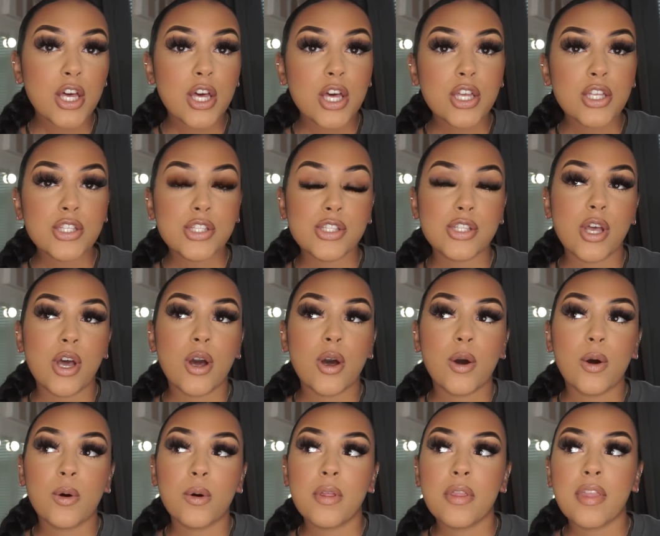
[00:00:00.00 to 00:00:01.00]

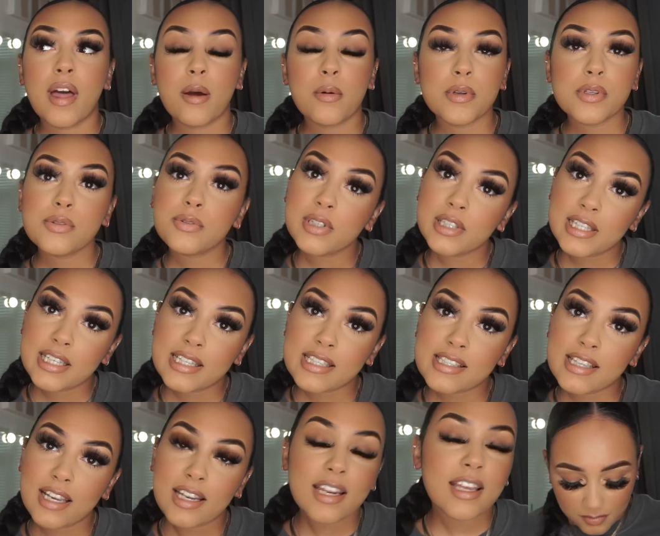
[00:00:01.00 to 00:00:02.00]
so that was really
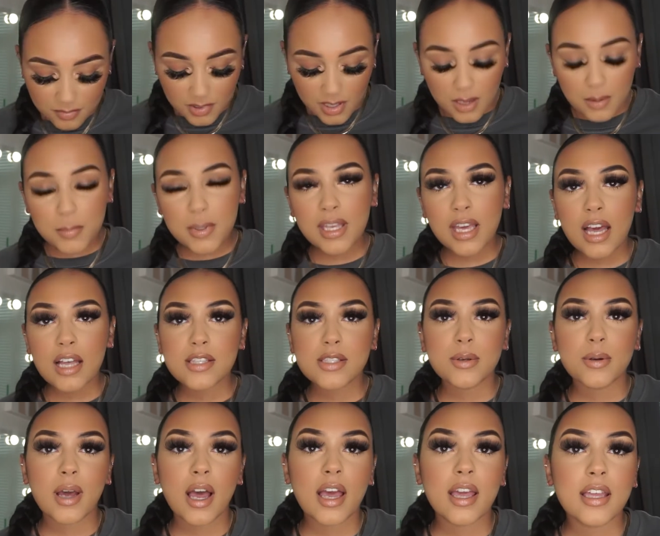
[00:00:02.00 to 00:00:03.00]
exciting. But yeah,
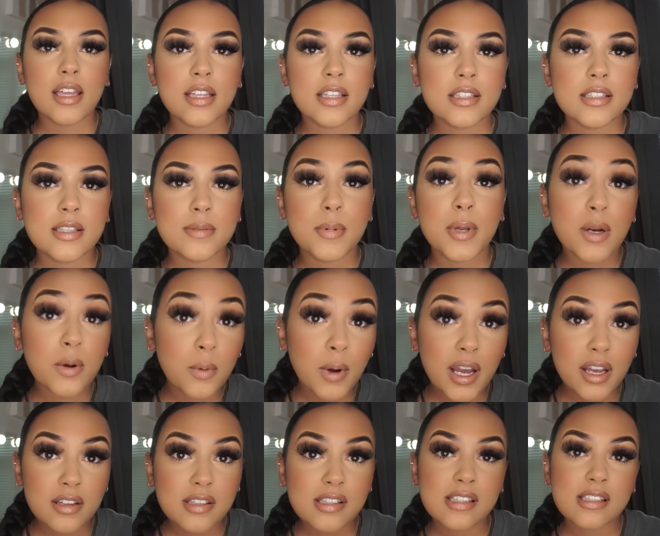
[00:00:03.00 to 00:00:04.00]
so it's been a
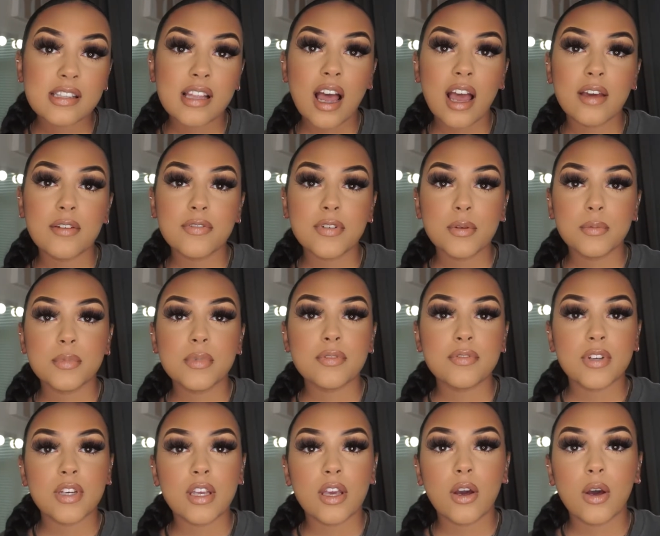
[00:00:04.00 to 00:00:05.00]
while since I filmed a
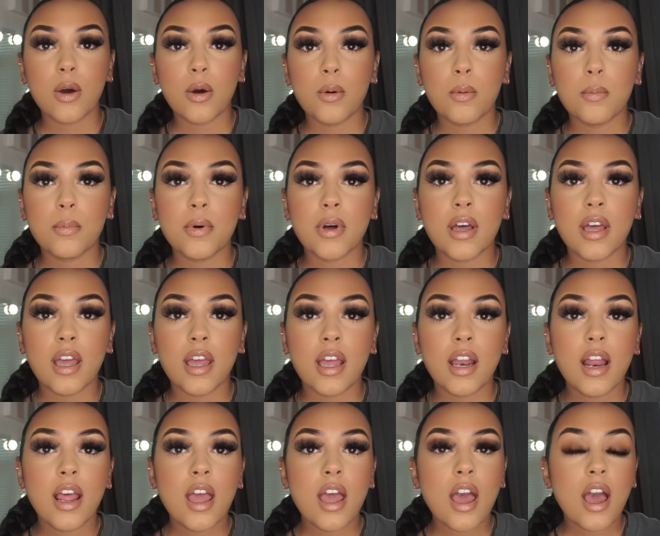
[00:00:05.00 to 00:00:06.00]
video, but
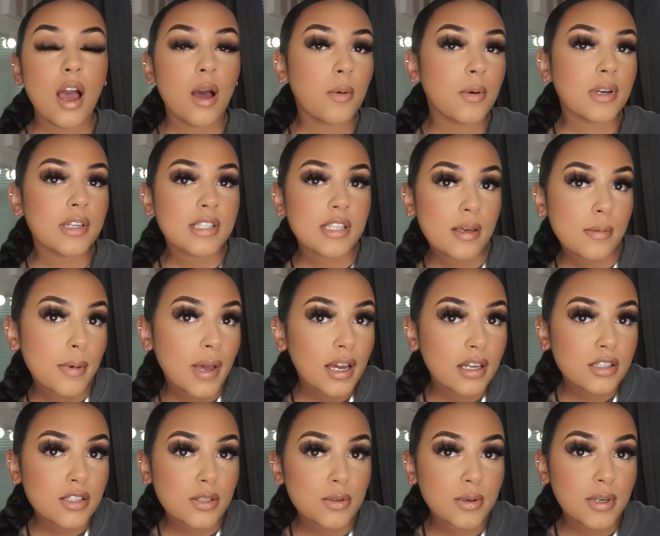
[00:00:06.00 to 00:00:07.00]
I wanted to get
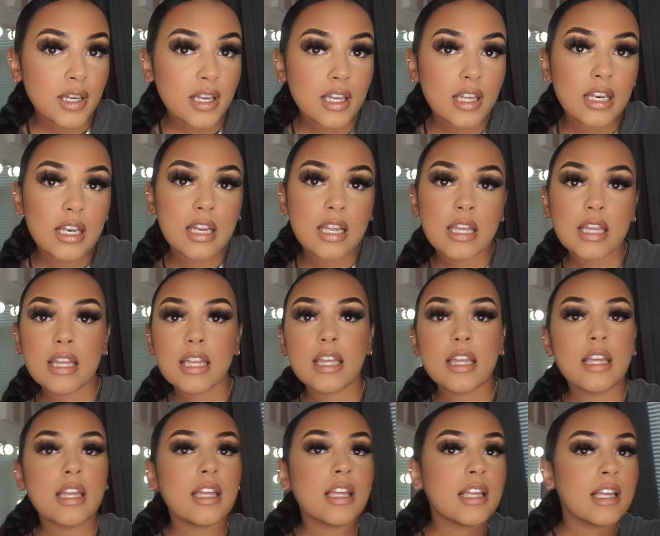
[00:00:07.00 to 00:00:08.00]
back to it,
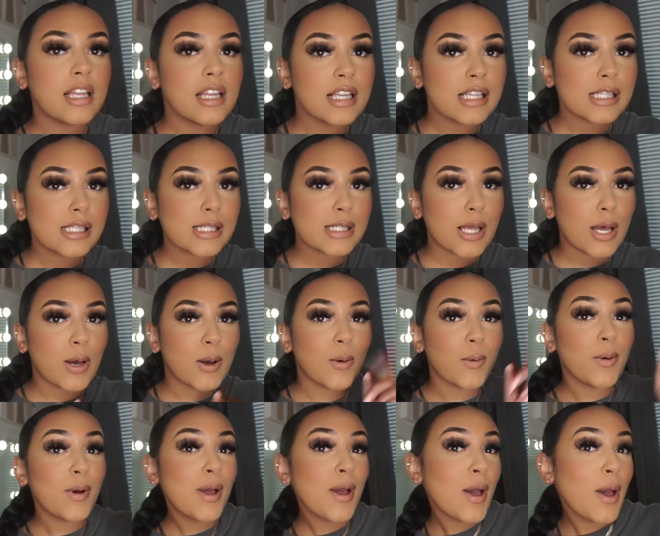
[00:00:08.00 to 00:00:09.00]

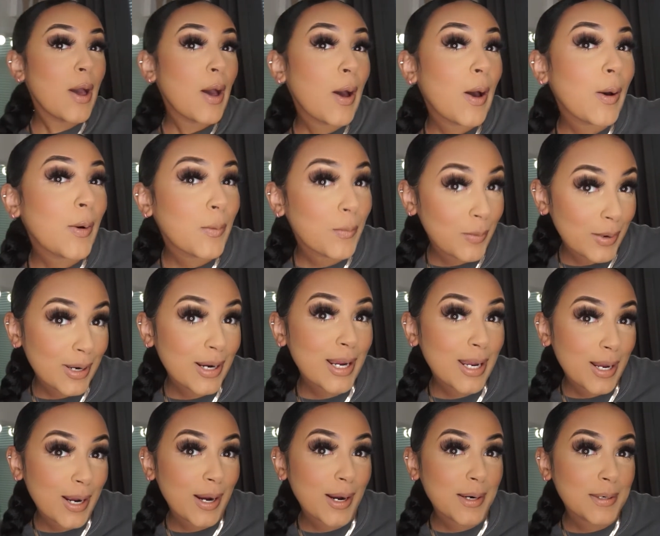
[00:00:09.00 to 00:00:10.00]
so we're
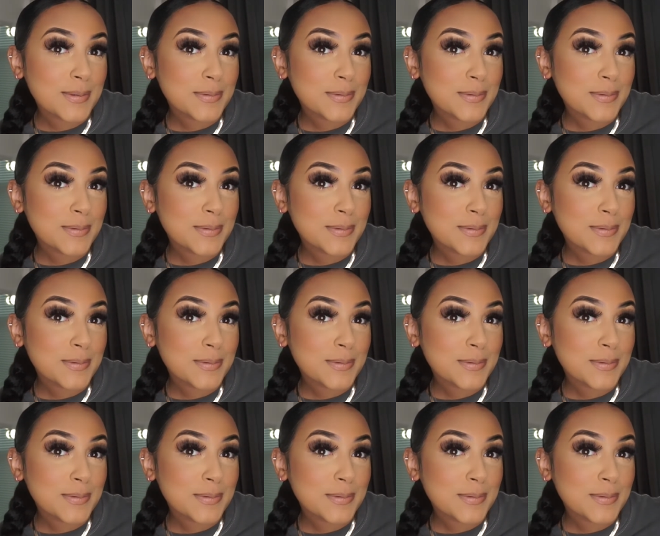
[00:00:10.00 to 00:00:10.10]
here.